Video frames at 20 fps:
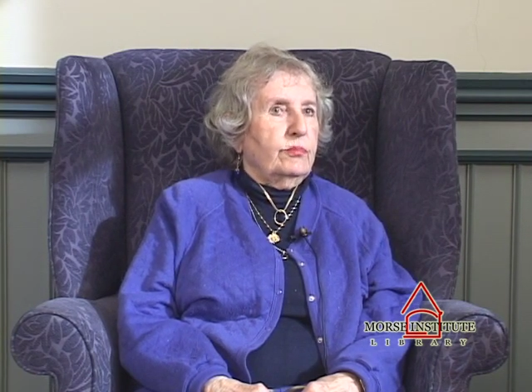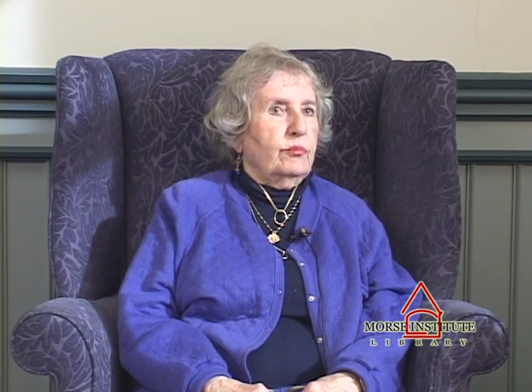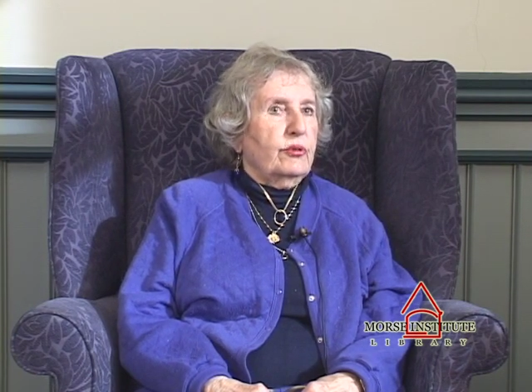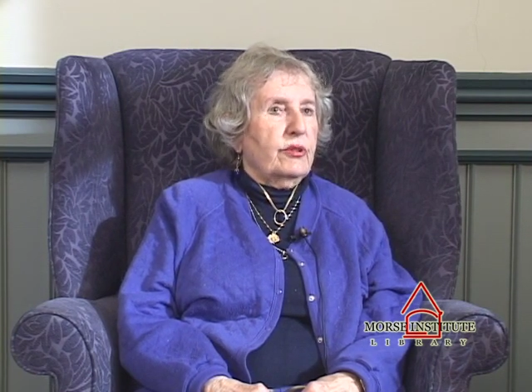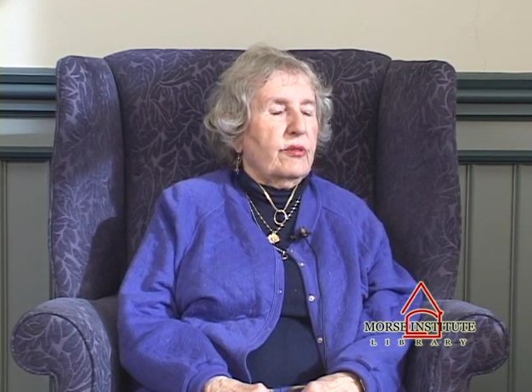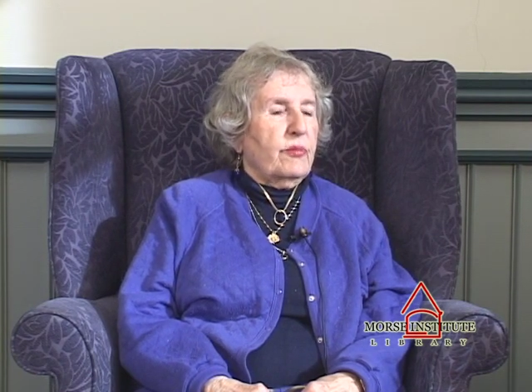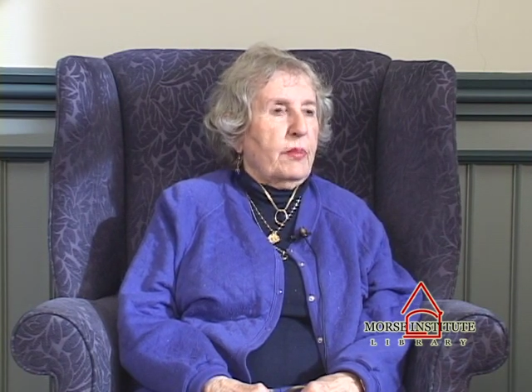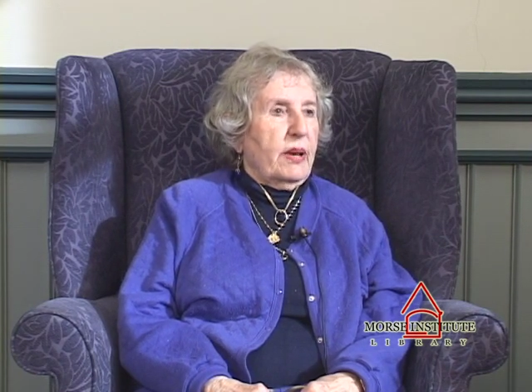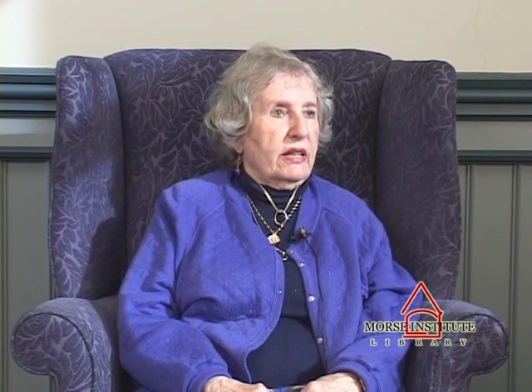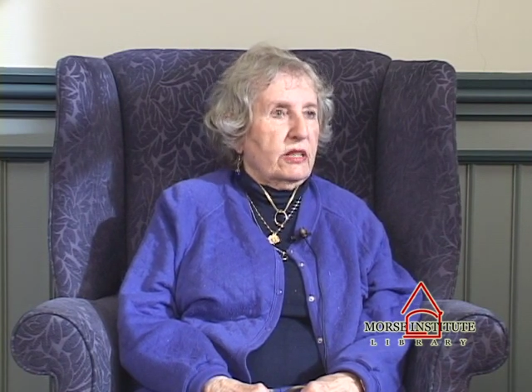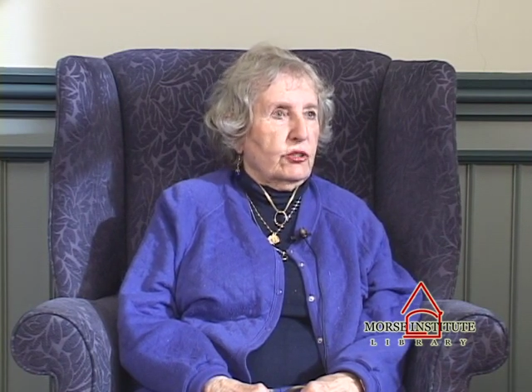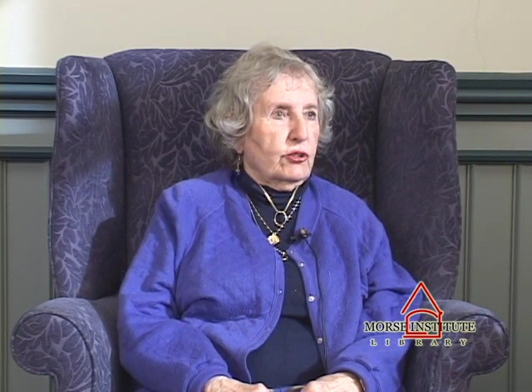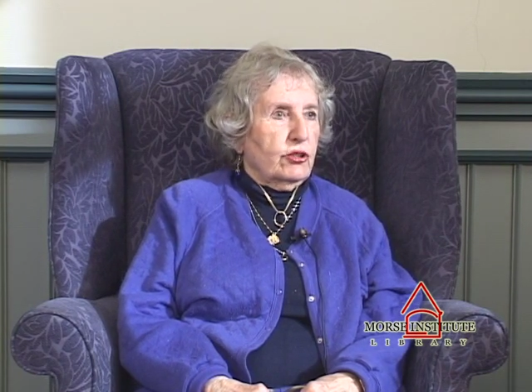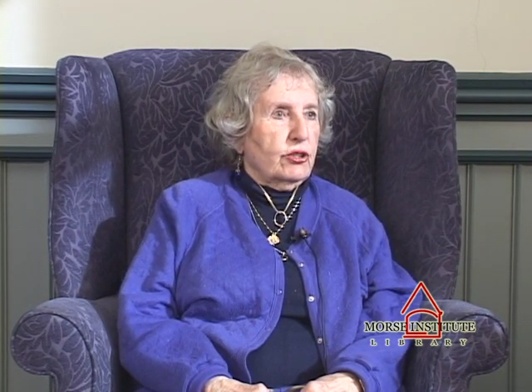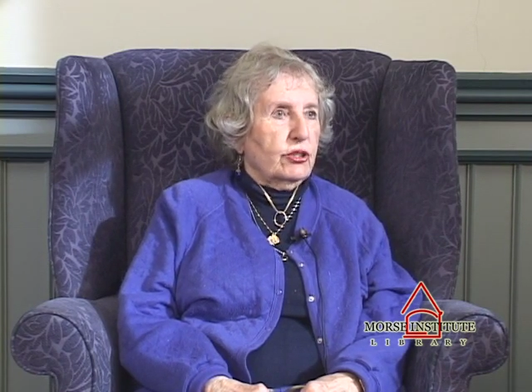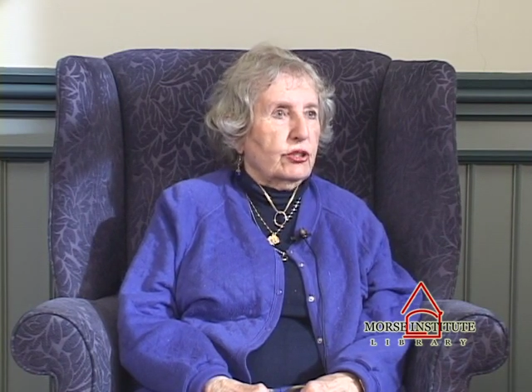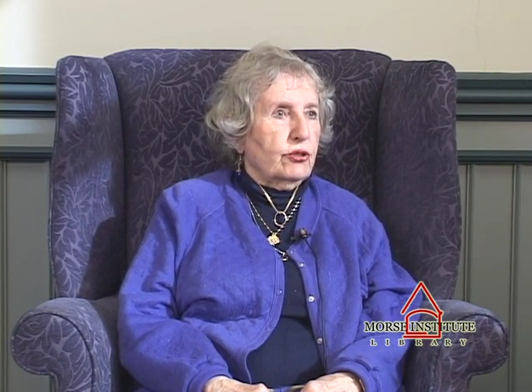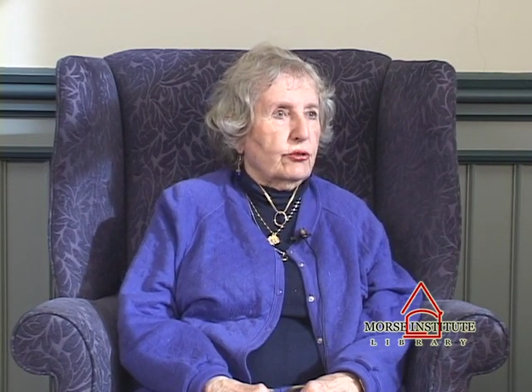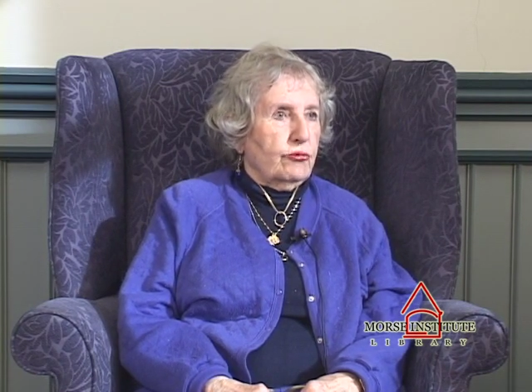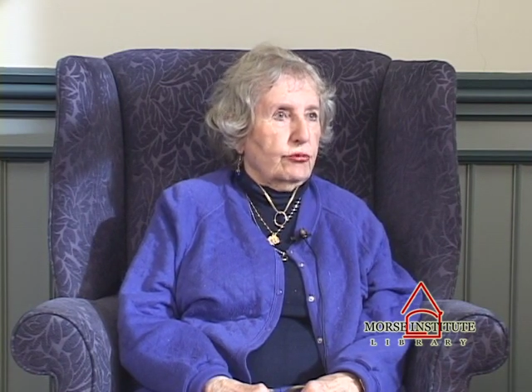with
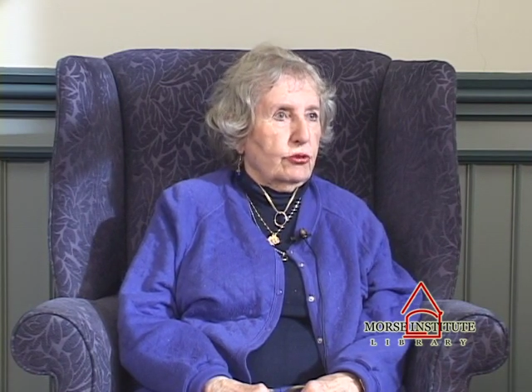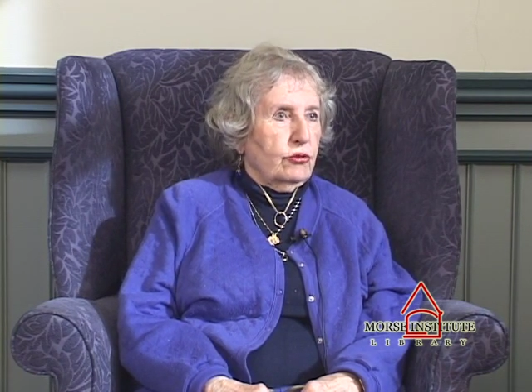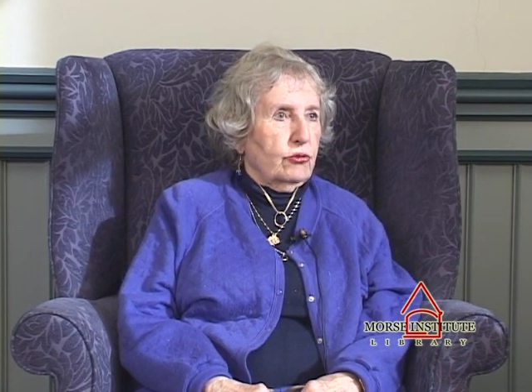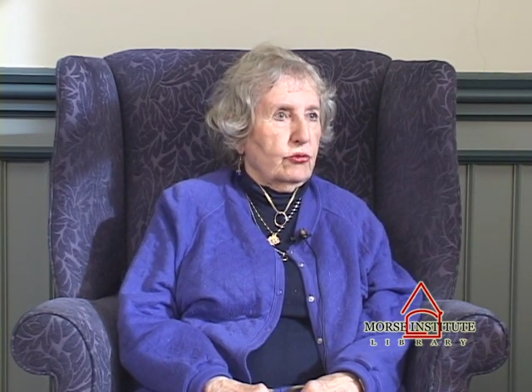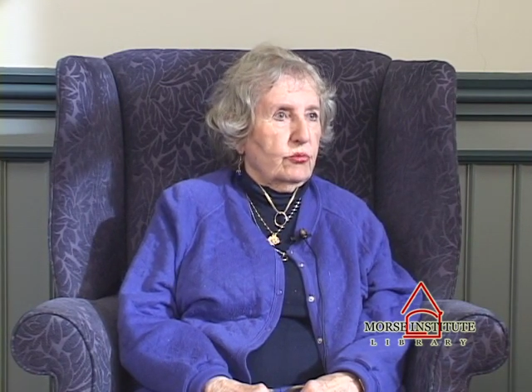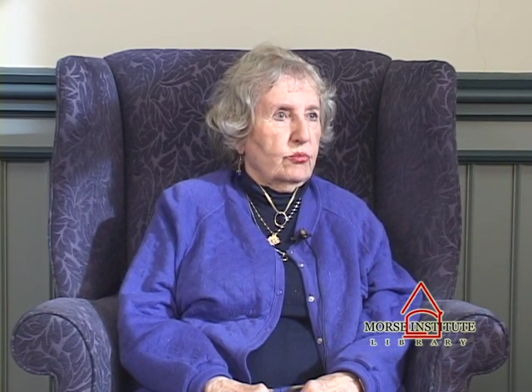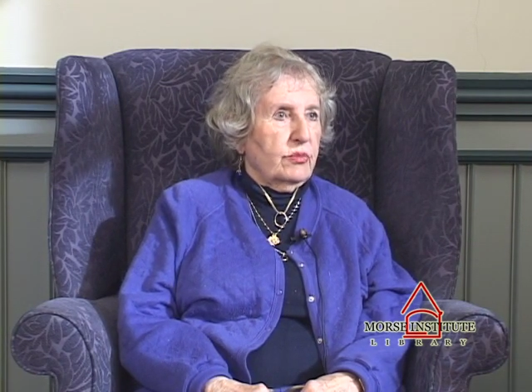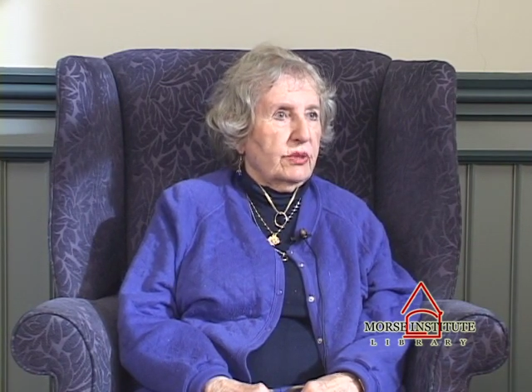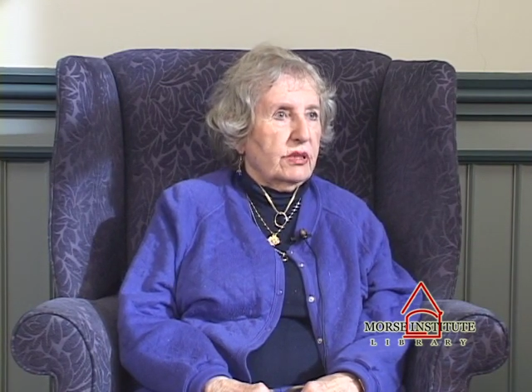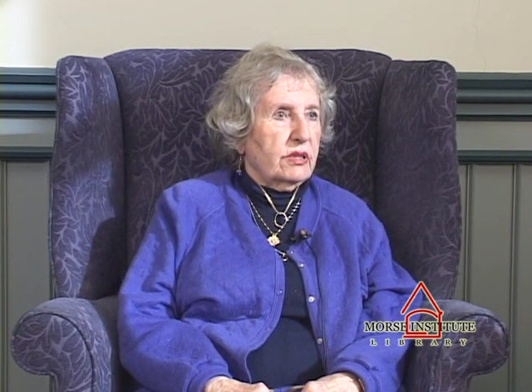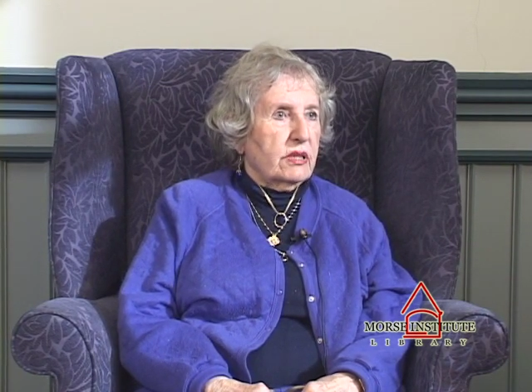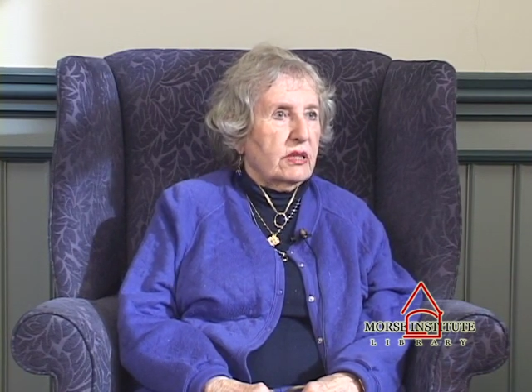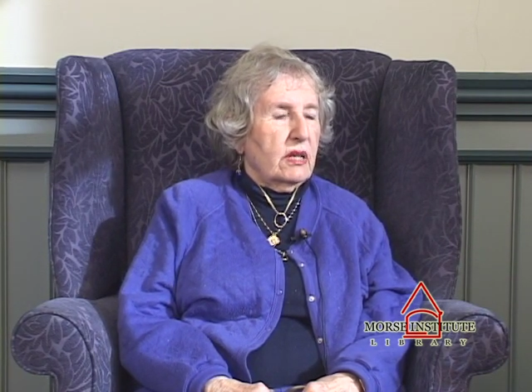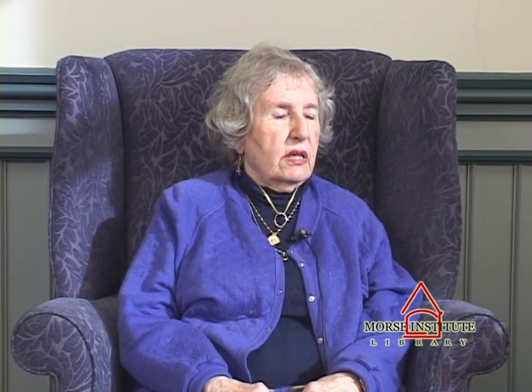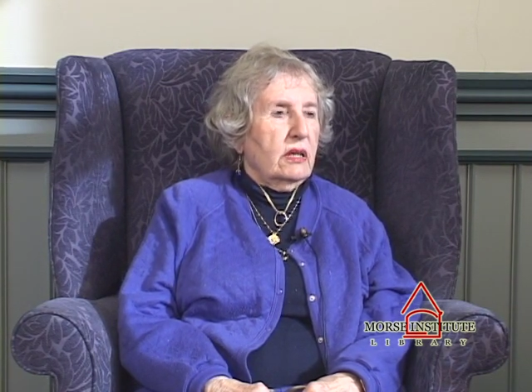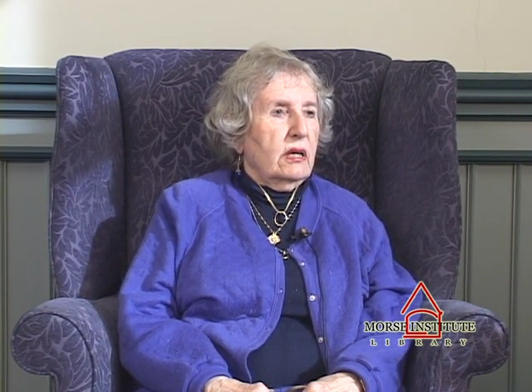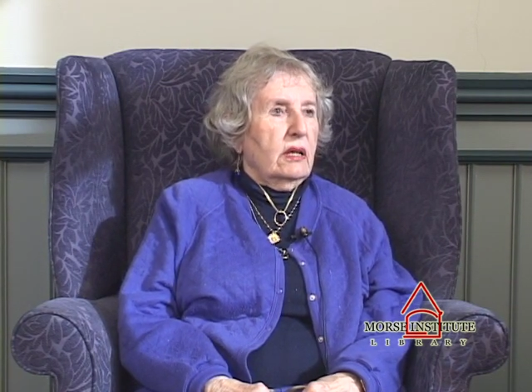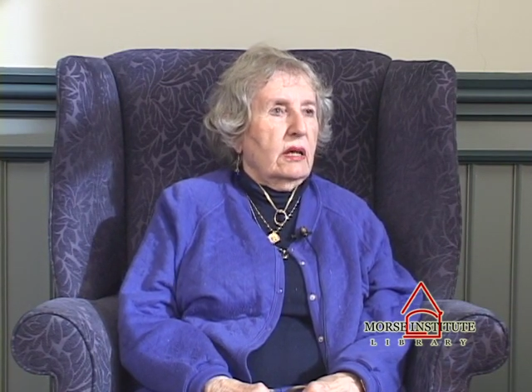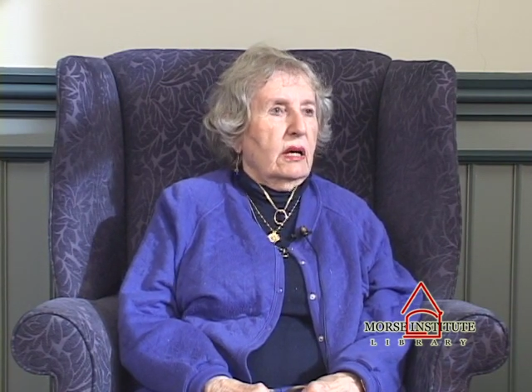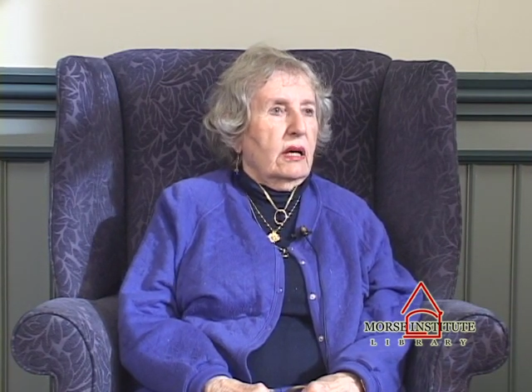patients' rooms,
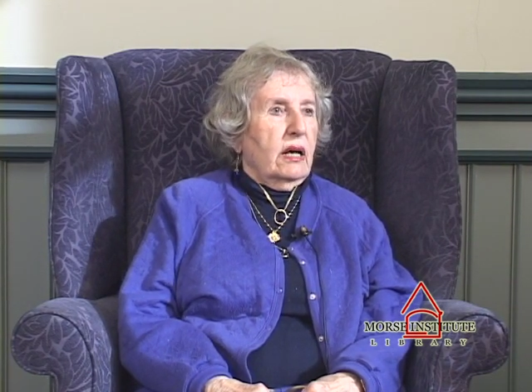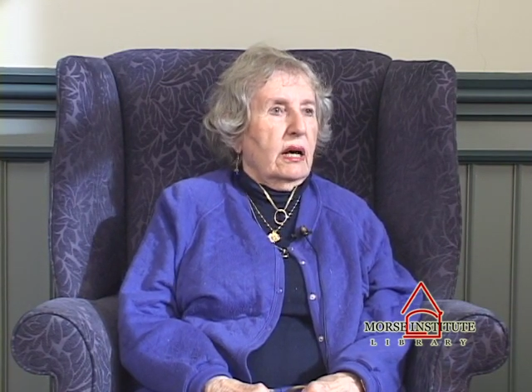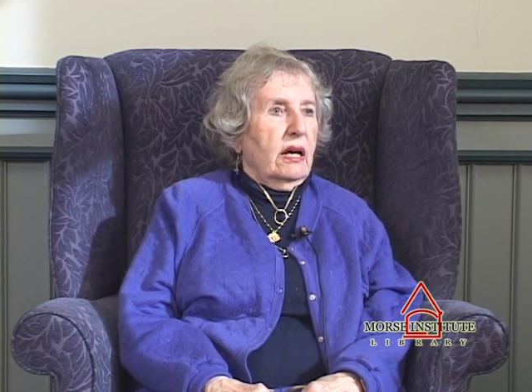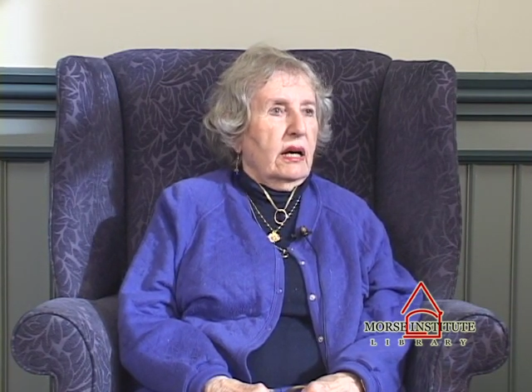mm -hmm.